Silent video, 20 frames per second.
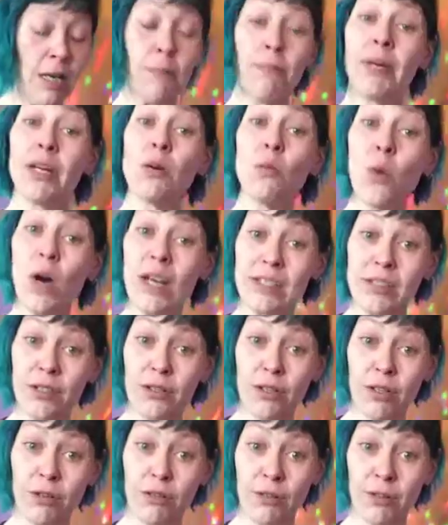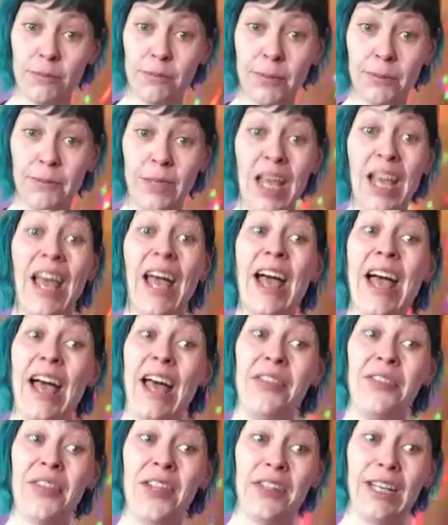But it wasn't her group.
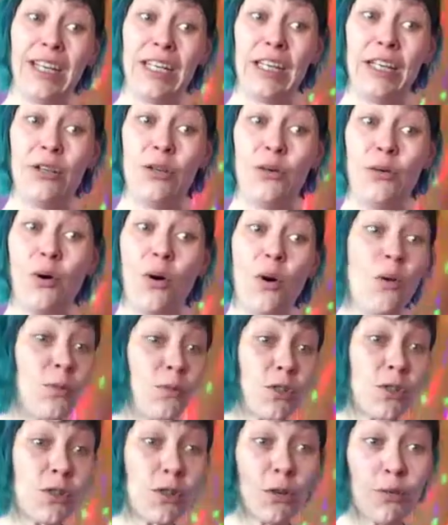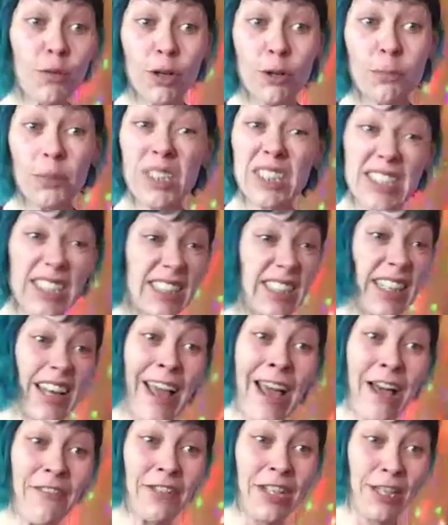And the lady who owned the group didn't
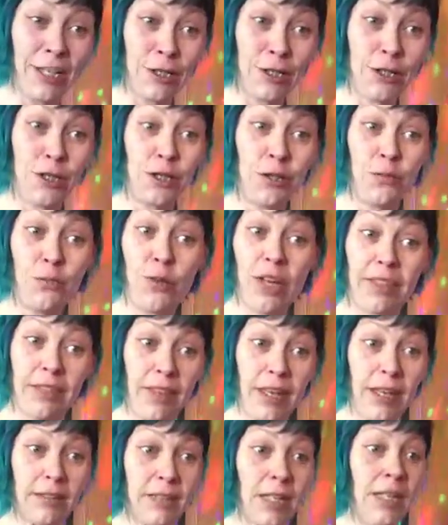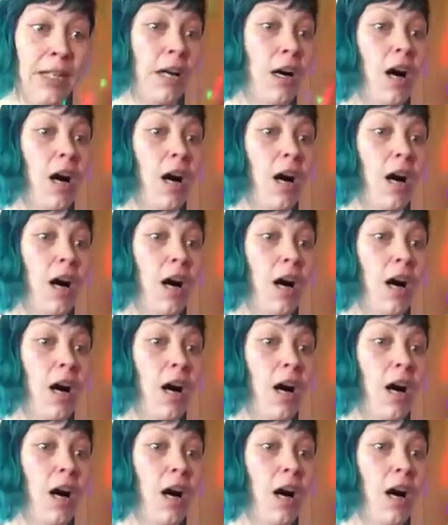have an issue with it.